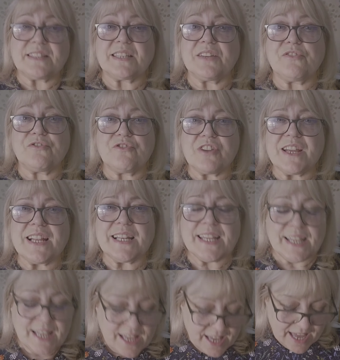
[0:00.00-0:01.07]
it's
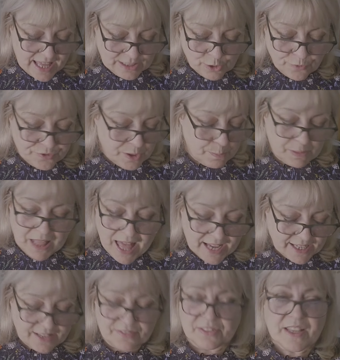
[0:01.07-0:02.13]
I love the
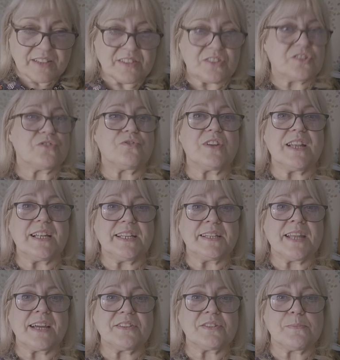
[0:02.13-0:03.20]
black in this. It's a
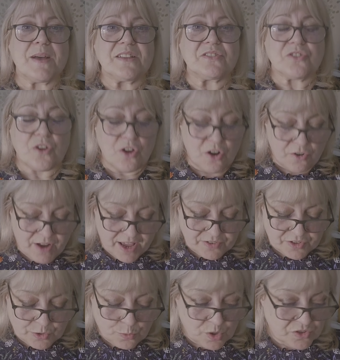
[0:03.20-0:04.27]
really nice
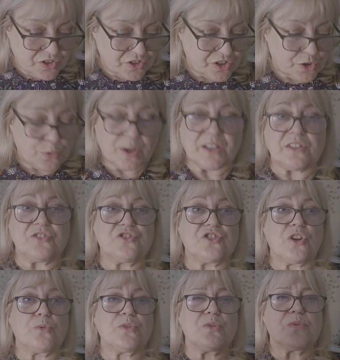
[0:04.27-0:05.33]
mascara. So I wanted to quickly
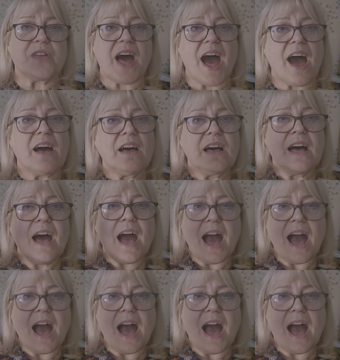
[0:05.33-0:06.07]
show you that.